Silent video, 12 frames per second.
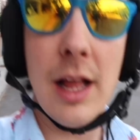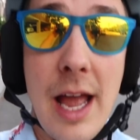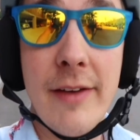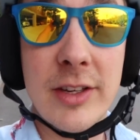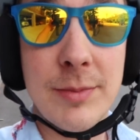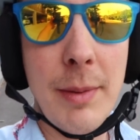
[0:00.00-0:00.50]
all I
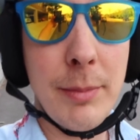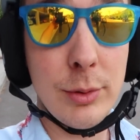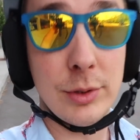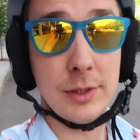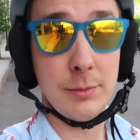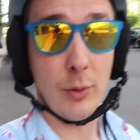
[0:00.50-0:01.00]
have is my
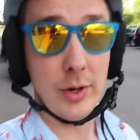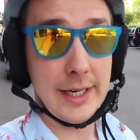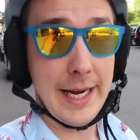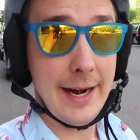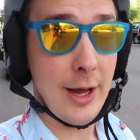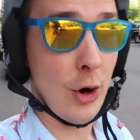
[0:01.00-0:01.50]
boosted board
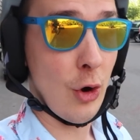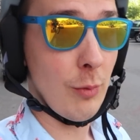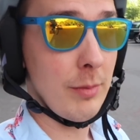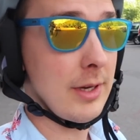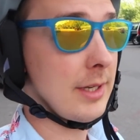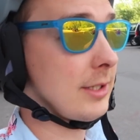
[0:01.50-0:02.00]
to get
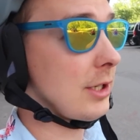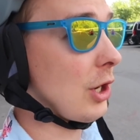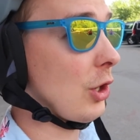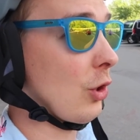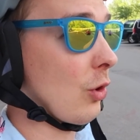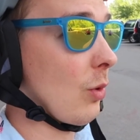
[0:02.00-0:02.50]
home.
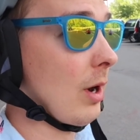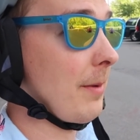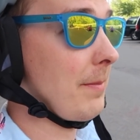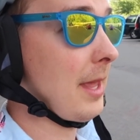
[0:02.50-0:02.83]
So